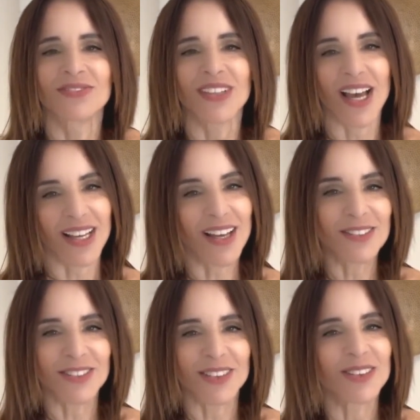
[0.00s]
I
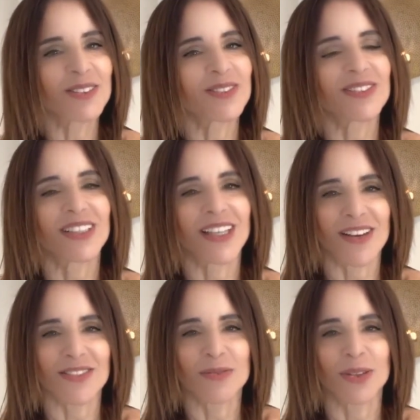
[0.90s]
love you and have
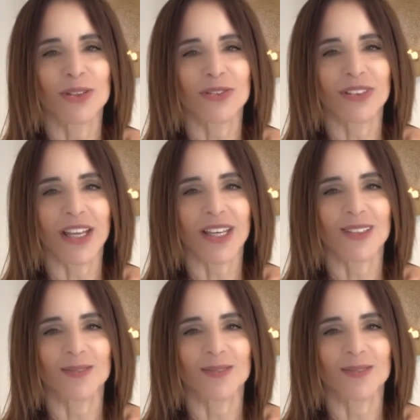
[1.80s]
a beautiful day.